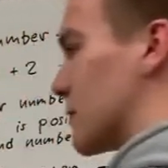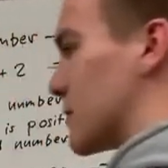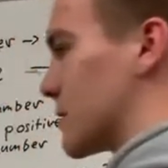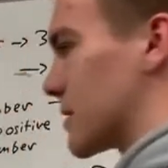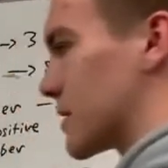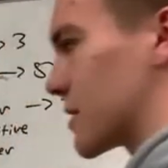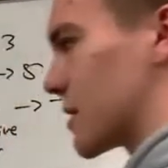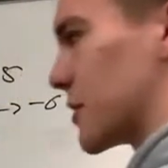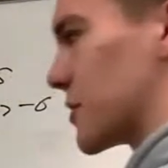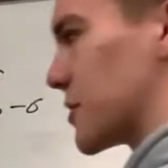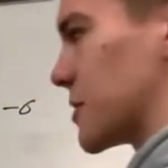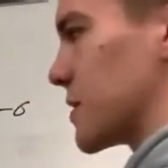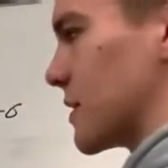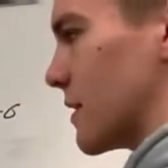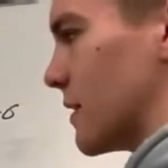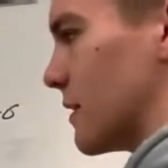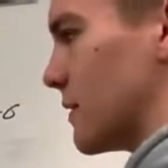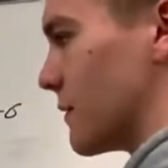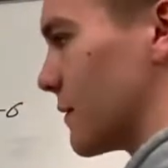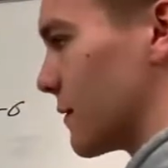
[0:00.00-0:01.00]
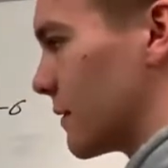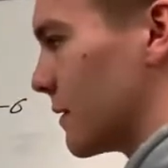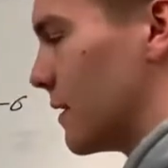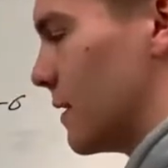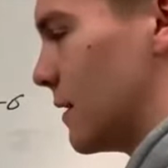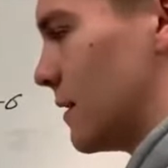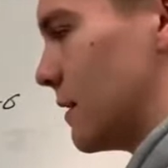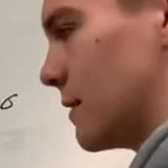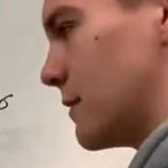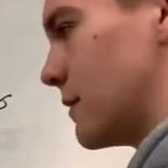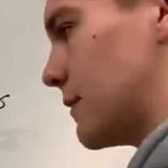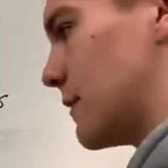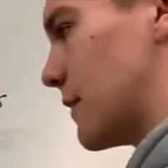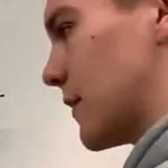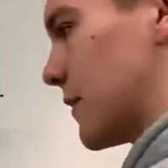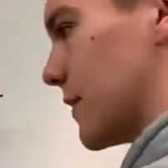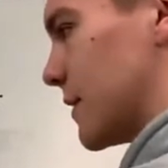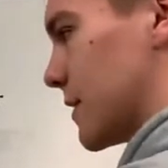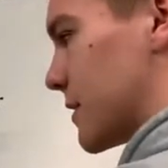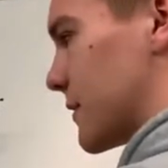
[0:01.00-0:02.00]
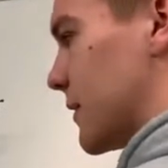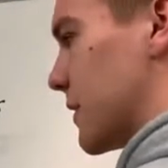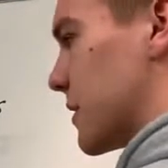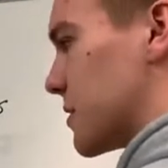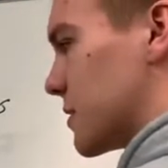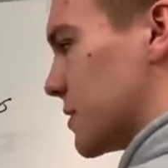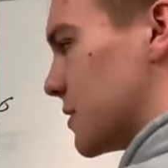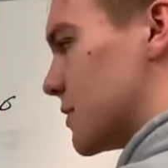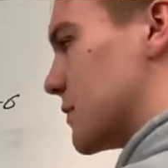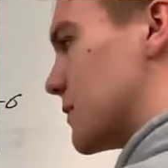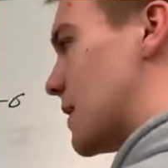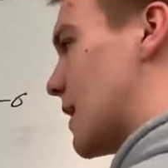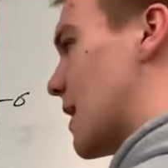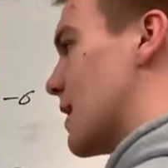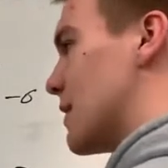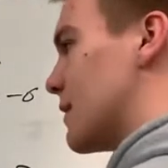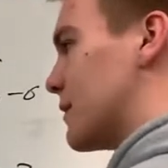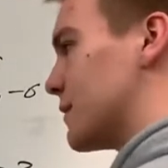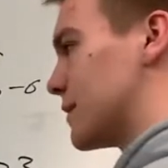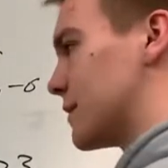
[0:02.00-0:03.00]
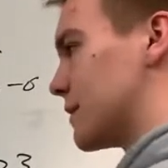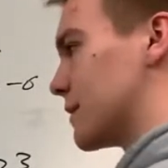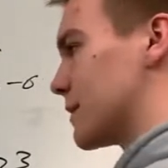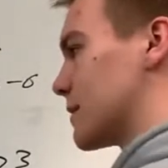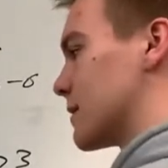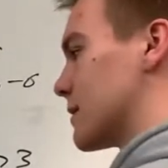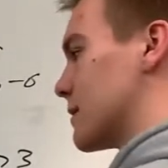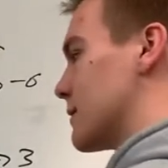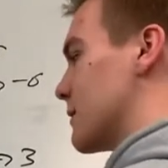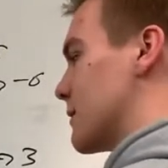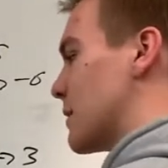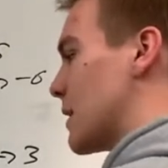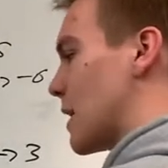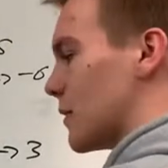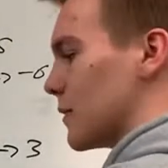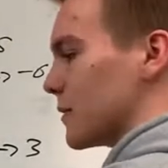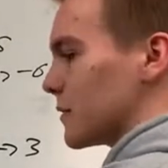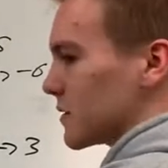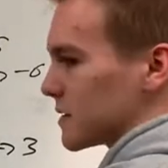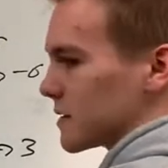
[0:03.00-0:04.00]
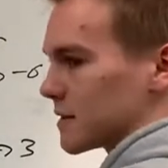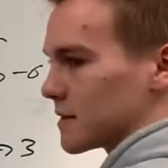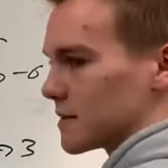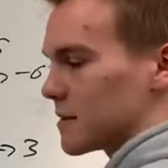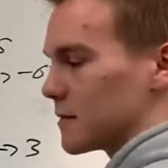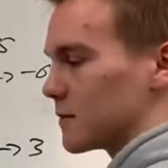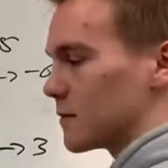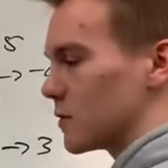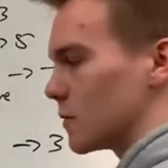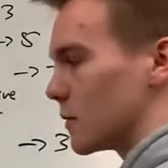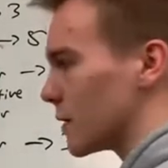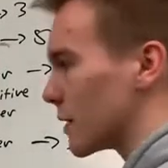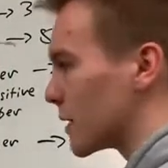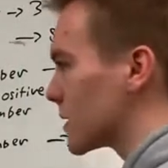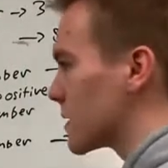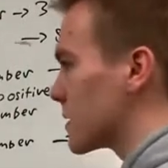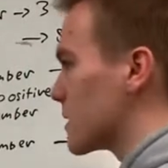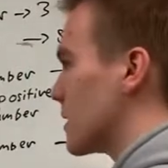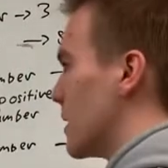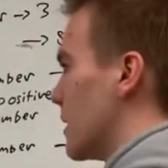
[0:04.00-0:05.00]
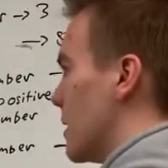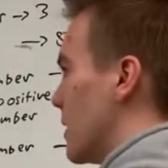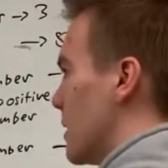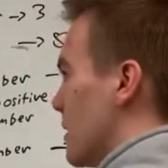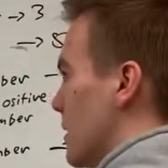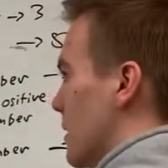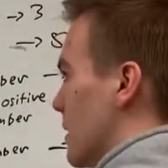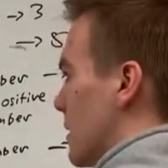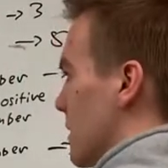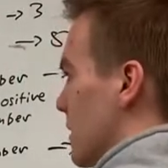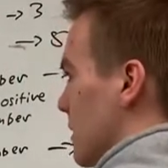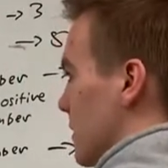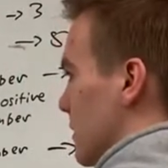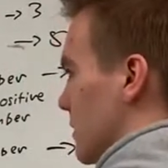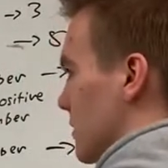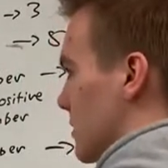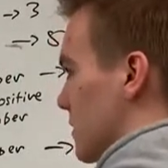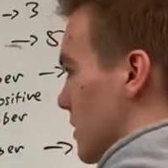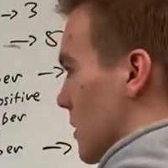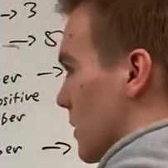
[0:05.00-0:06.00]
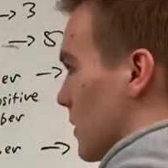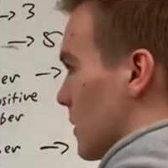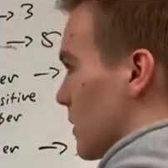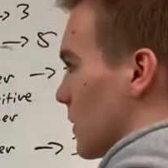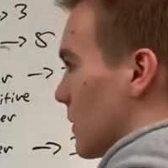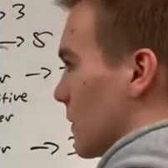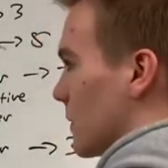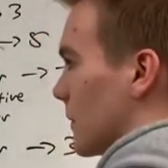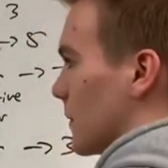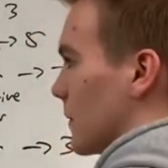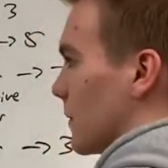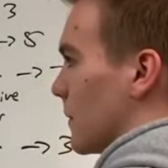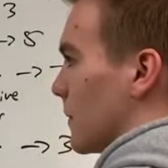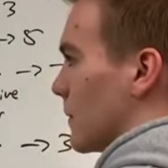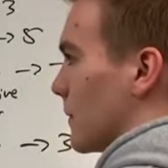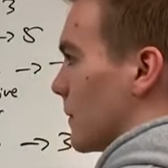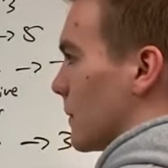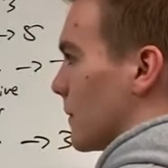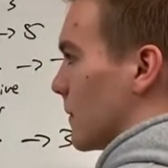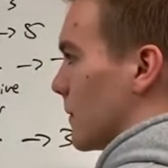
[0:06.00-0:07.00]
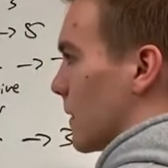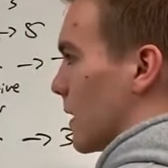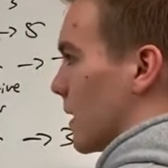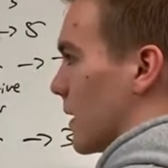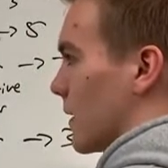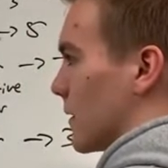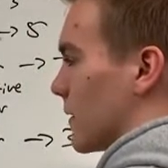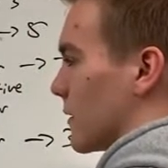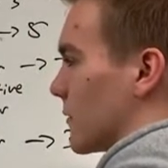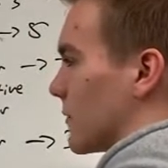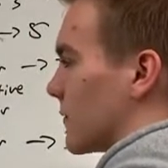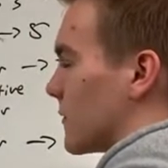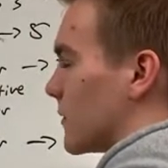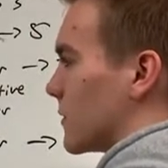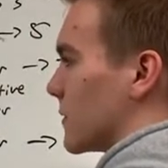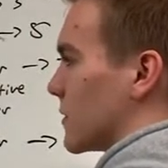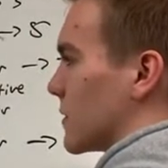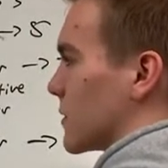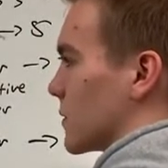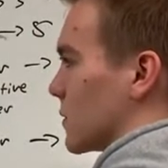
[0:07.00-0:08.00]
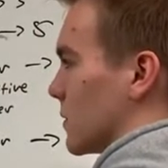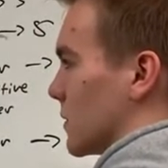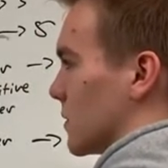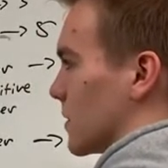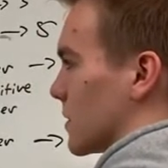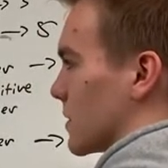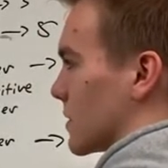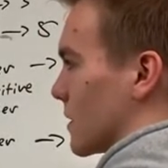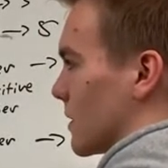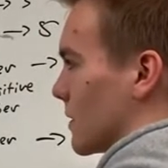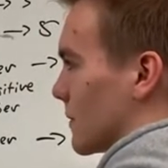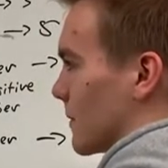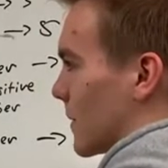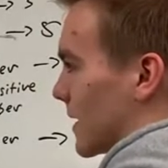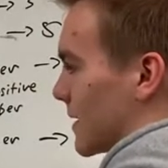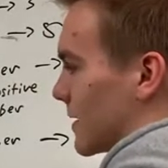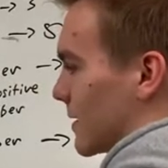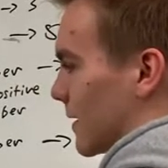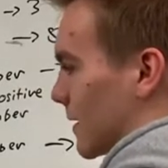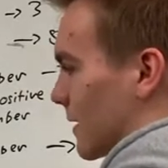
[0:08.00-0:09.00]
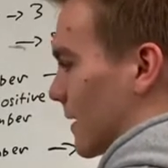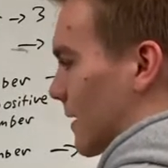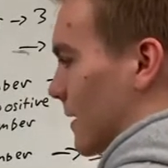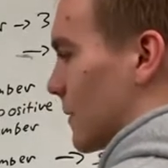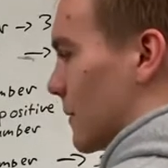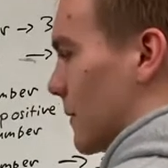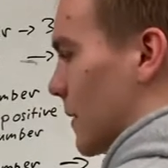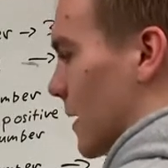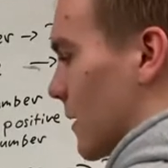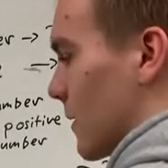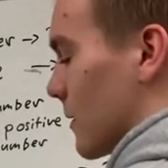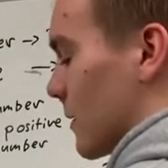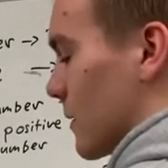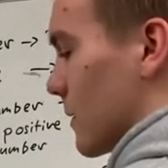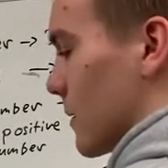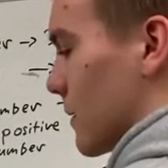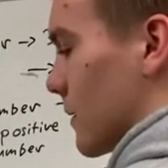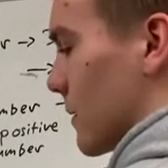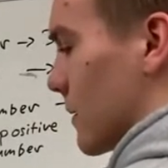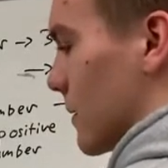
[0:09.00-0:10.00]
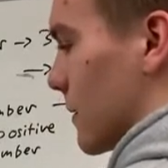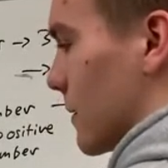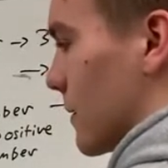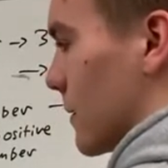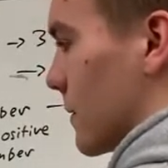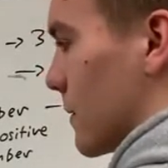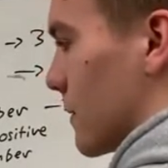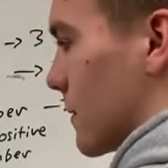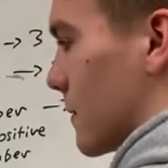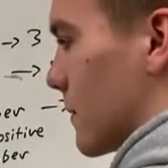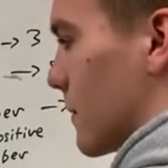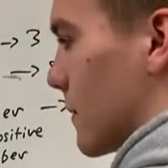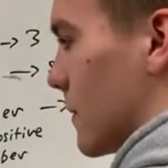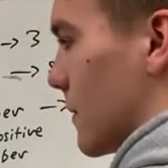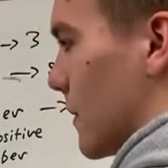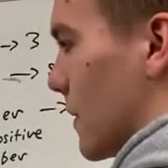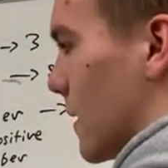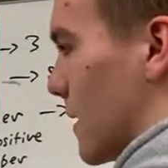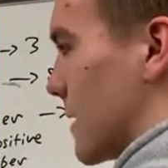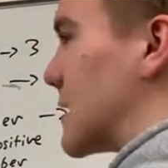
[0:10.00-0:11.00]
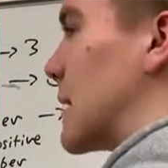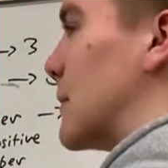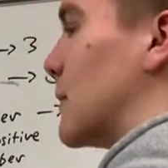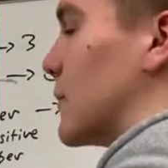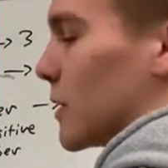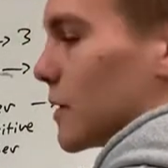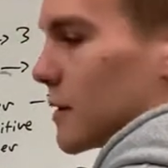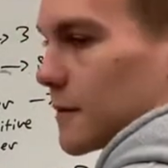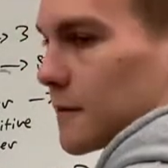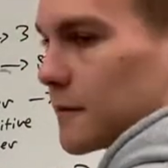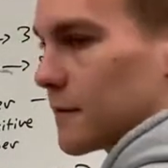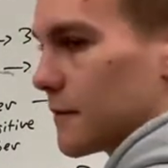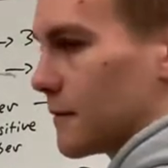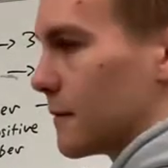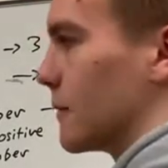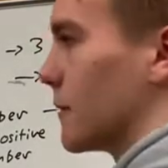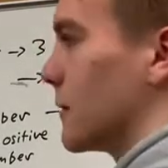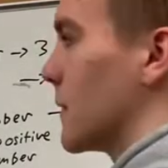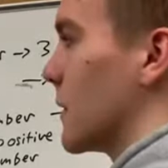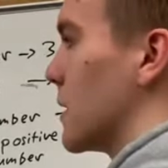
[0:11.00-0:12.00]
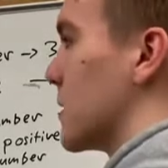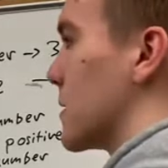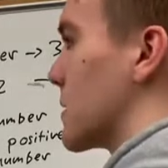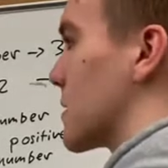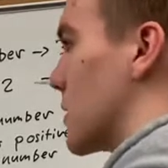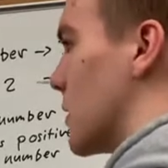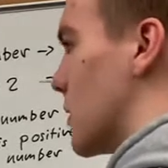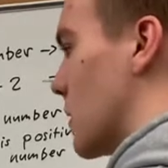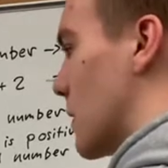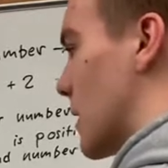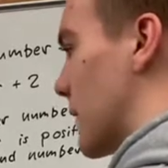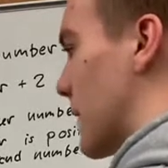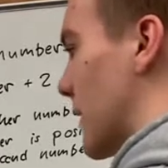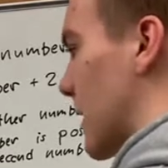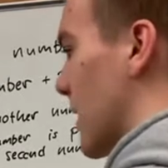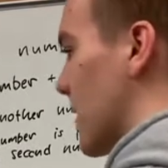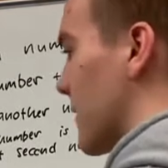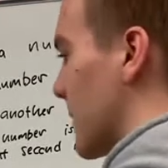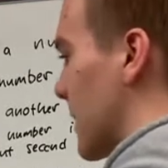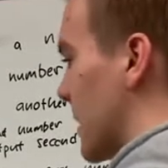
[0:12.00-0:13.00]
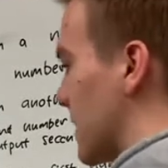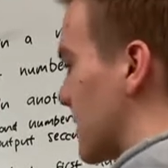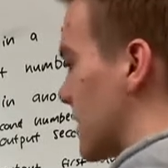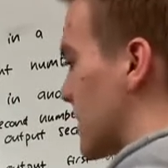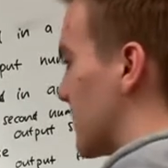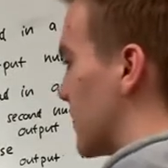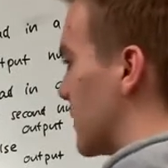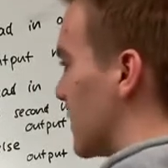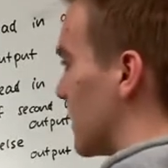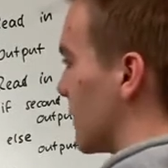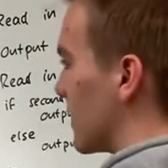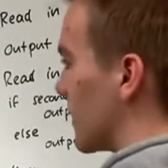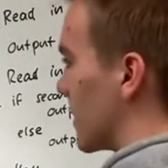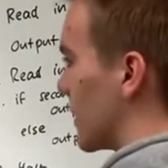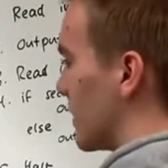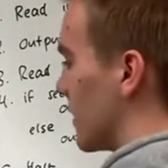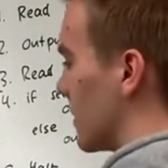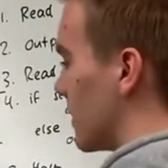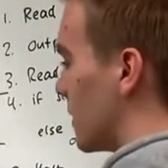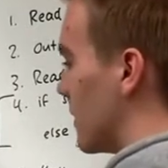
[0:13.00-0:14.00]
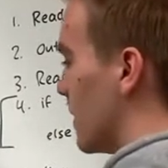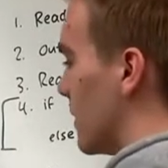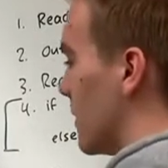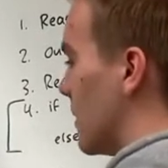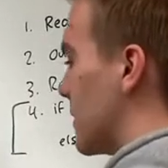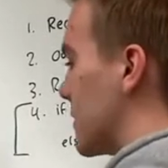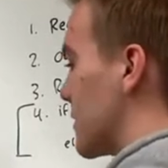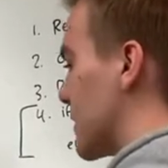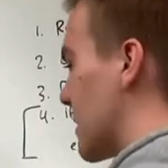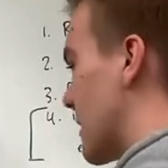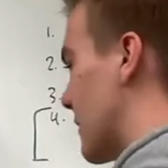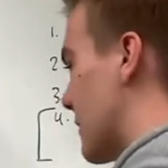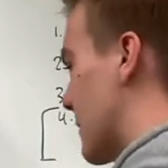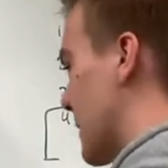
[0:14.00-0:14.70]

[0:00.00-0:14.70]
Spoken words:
discussion of the various functions we have and how this example works. So I think first we'll start by talking about assembling. So if I have my example over here, which again I've